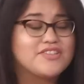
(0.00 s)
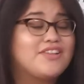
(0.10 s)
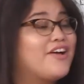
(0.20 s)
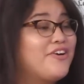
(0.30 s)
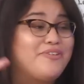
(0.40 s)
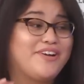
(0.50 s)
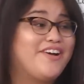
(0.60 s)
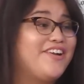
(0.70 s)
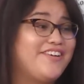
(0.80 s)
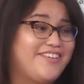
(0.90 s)
a lot going
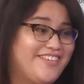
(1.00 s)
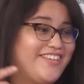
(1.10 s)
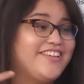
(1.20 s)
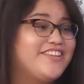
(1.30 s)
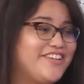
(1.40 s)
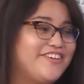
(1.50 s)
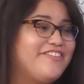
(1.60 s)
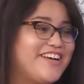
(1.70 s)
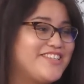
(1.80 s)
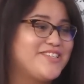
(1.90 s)
on in the
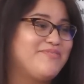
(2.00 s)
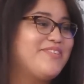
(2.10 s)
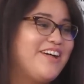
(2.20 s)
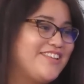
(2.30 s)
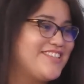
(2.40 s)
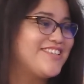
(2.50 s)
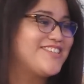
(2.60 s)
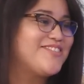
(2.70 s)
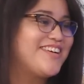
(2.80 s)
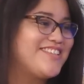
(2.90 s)
U.S.
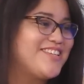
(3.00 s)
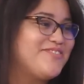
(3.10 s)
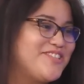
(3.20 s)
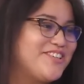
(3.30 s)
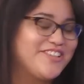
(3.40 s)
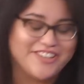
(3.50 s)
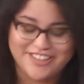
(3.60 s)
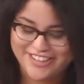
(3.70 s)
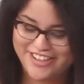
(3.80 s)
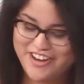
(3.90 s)
politics-wise, I'm sure
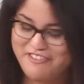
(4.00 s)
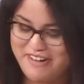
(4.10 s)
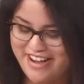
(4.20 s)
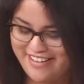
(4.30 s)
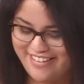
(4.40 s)
you're aware.